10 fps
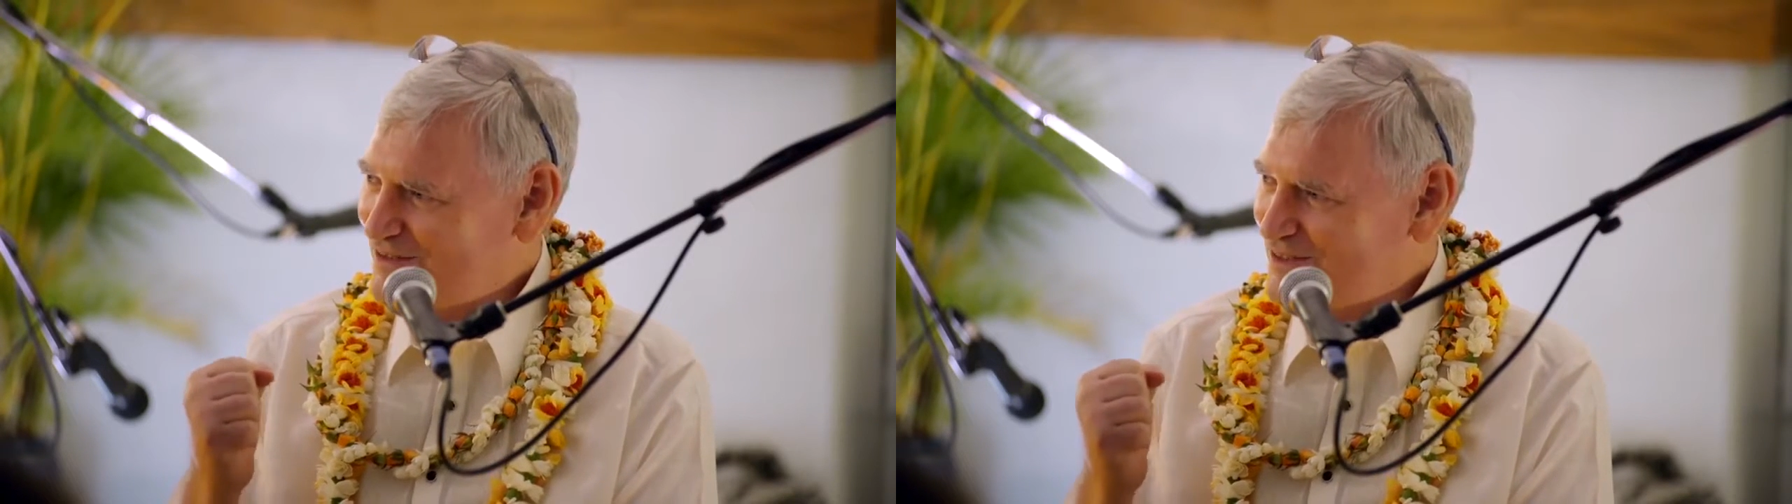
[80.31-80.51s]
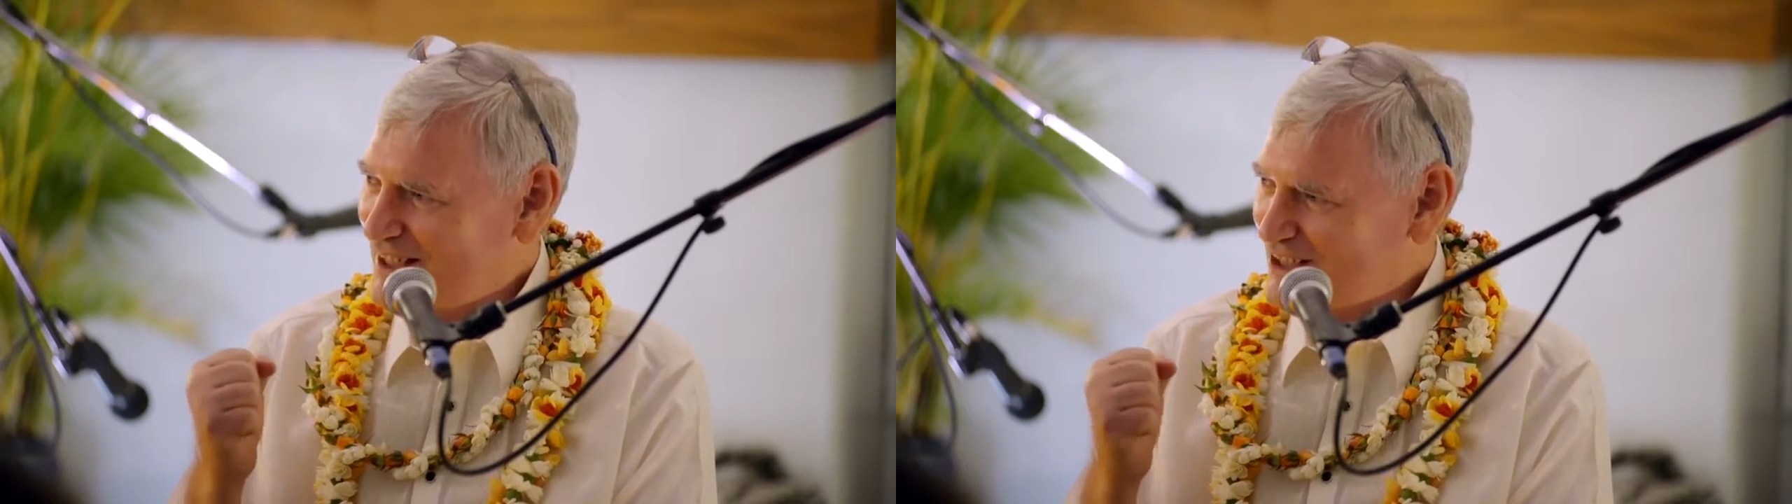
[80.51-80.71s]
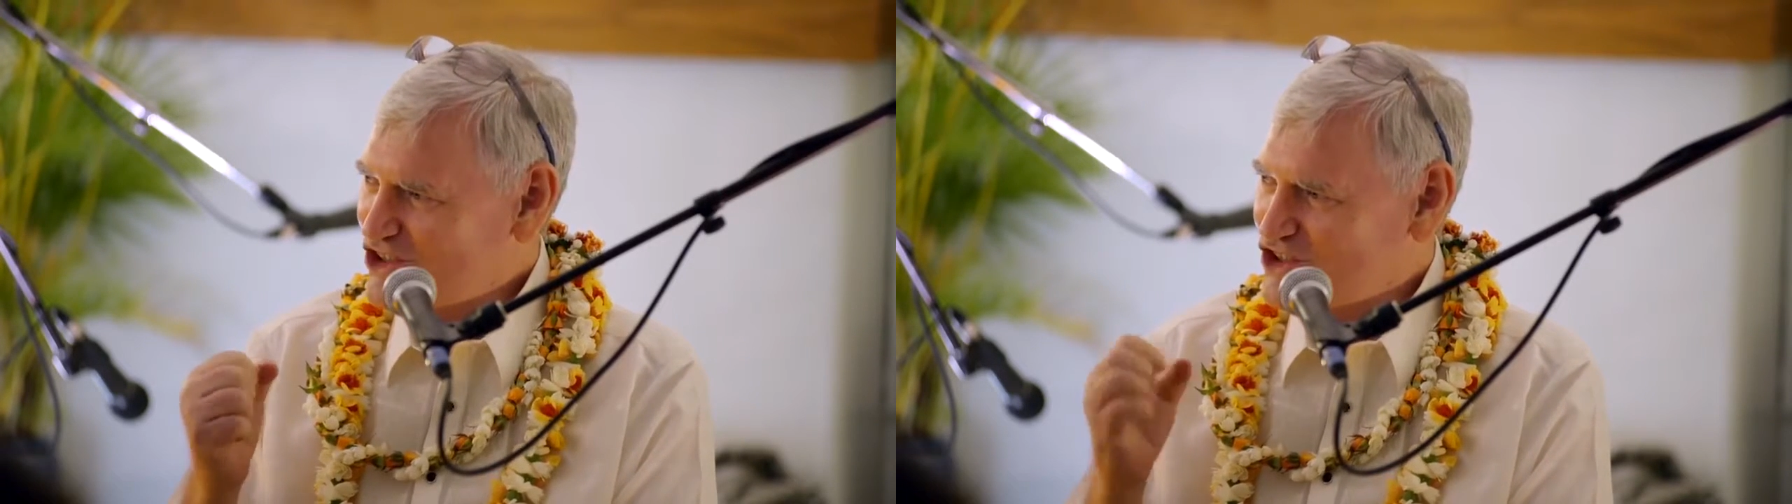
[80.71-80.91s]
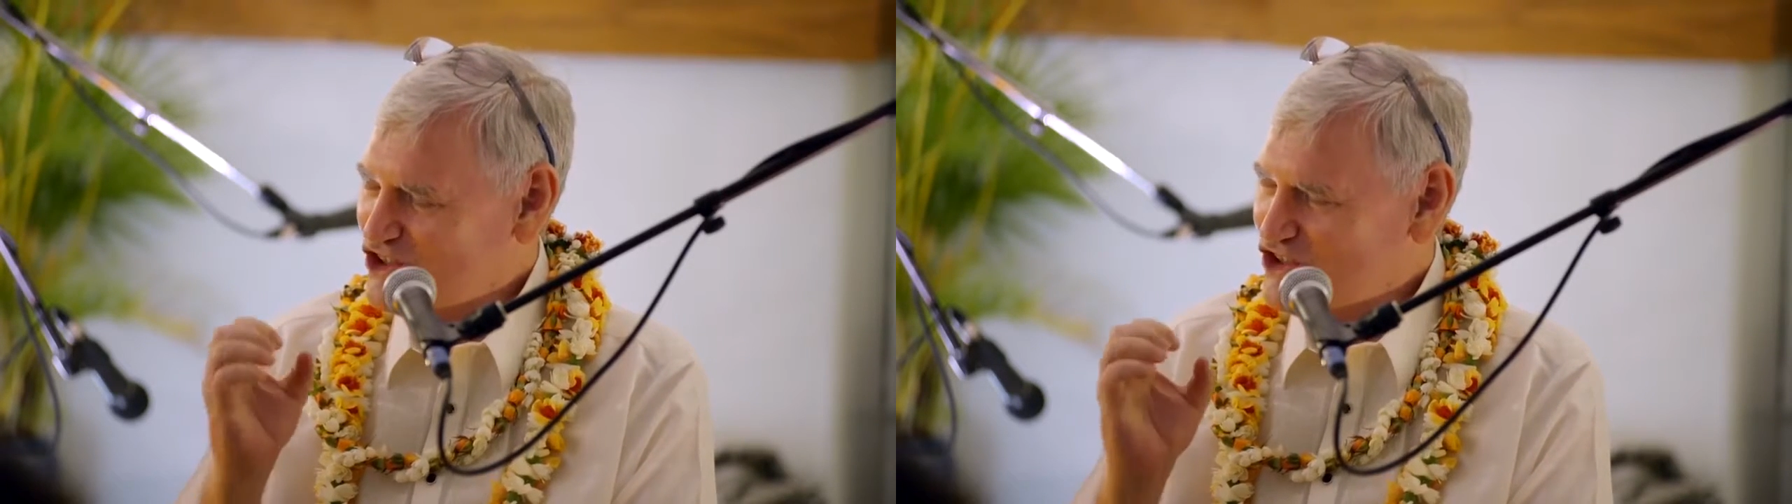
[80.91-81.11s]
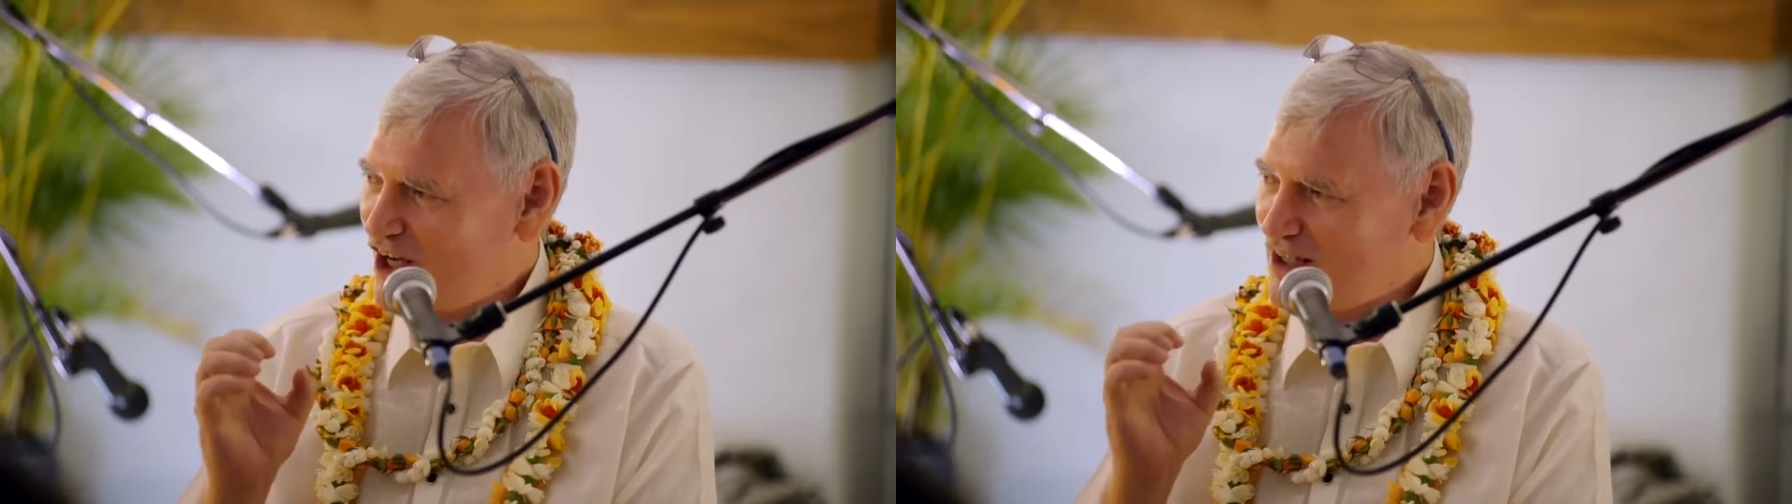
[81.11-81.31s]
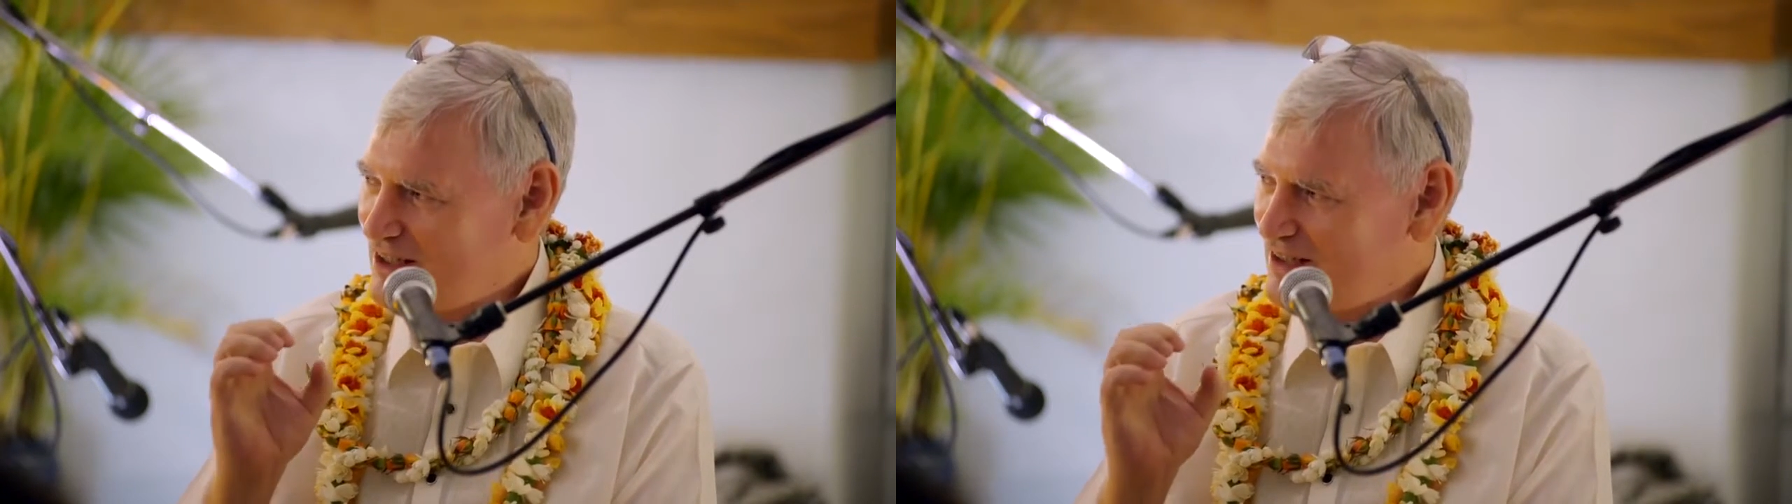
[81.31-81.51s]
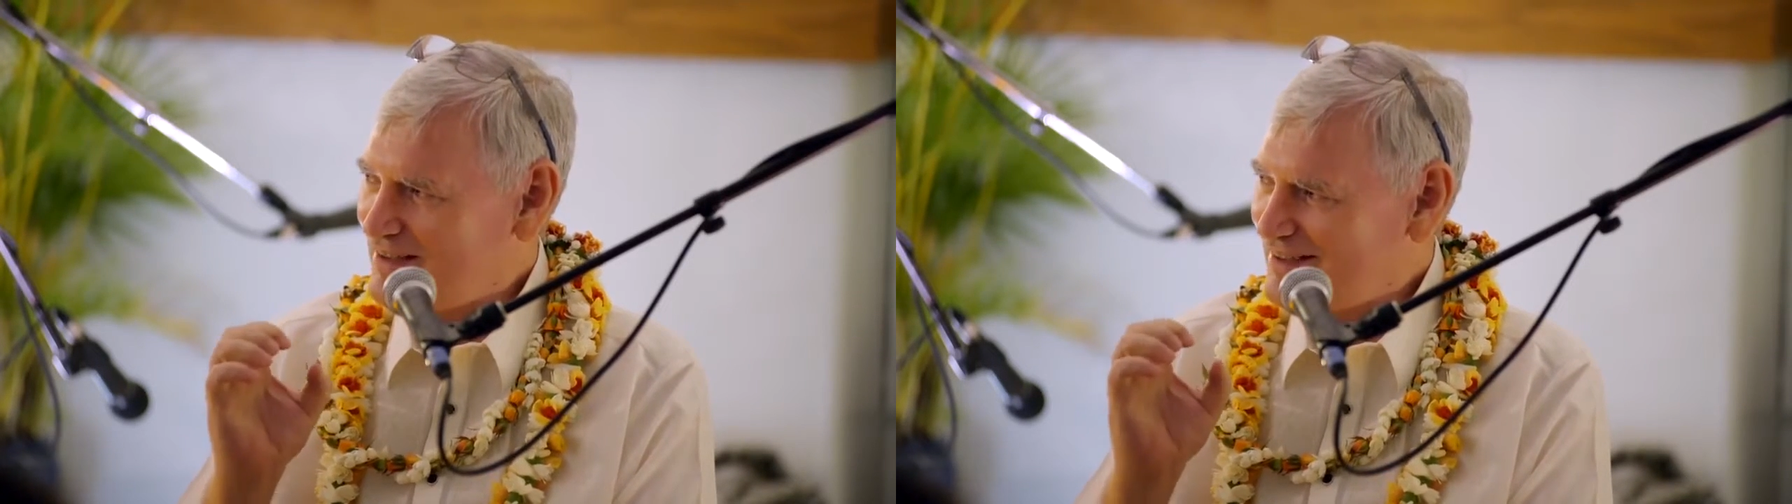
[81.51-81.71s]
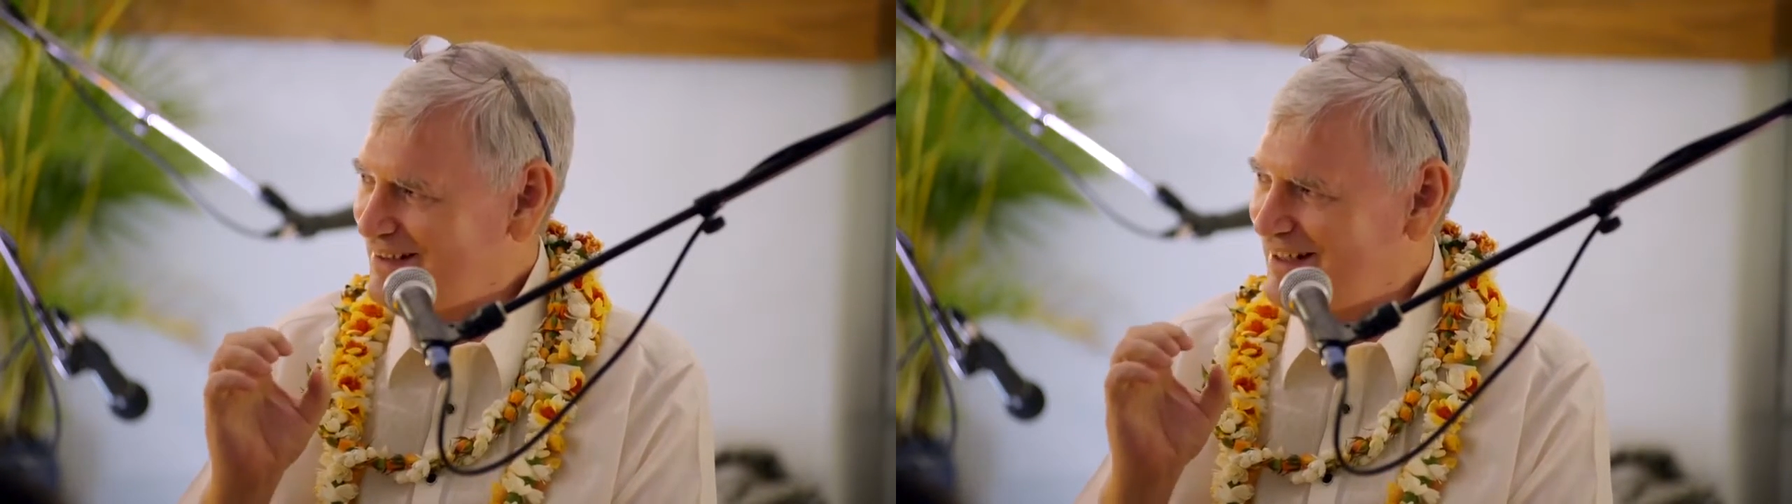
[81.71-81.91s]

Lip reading: of like solid